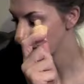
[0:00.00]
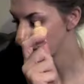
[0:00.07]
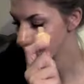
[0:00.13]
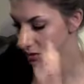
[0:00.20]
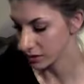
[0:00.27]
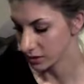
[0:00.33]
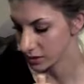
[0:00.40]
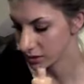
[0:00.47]

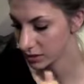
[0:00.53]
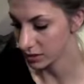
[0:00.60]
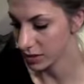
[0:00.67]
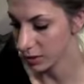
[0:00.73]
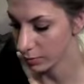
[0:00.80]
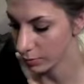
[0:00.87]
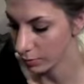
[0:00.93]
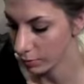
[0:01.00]
It doesn't
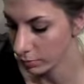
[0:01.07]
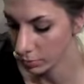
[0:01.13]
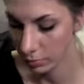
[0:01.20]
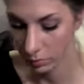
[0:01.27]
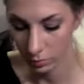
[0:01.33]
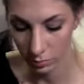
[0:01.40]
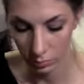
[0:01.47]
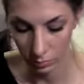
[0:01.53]
seem
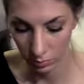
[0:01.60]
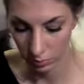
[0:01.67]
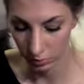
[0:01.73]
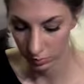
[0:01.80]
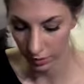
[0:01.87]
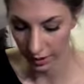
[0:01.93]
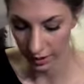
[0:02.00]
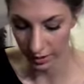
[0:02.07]

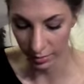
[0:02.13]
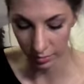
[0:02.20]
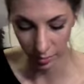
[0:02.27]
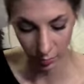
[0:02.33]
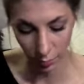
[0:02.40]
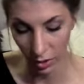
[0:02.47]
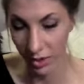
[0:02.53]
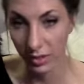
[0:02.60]
like it
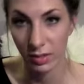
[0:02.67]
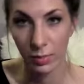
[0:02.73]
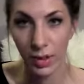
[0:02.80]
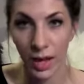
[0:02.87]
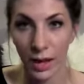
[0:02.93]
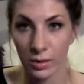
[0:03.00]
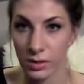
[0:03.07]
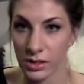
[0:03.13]
breaks
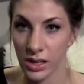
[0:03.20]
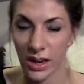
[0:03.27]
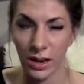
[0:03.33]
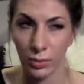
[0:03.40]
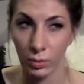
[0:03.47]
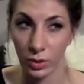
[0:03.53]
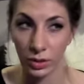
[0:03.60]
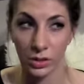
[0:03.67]
me out, and
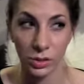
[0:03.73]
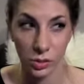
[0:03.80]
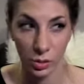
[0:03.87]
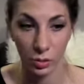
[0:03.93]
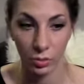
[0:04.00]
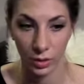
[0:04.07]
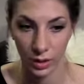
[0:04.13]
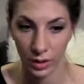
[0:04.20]
I really
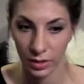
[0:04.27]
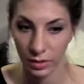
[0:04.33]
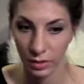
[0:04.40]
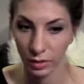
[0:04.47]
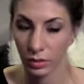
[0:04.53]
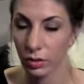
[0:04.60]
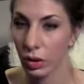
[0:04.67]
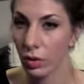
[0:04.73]
don't like
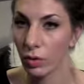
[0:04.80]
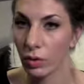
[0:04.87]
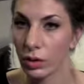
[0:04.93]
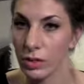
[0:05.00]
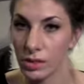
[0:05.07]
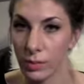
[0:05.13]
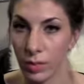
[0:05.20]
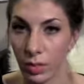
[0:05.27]
silicone
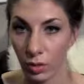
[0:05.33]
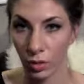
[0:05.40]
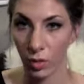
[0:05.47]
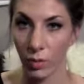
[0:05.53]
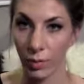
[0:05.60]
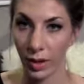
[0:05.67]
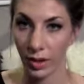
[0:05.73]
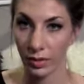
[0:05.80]
or
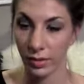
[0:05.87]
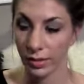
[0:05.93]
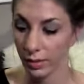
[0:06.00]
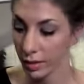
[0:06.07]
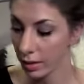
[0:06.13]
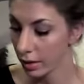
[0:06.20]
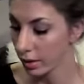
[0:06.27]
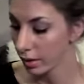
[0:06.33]
dimethicone
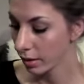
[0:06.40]
based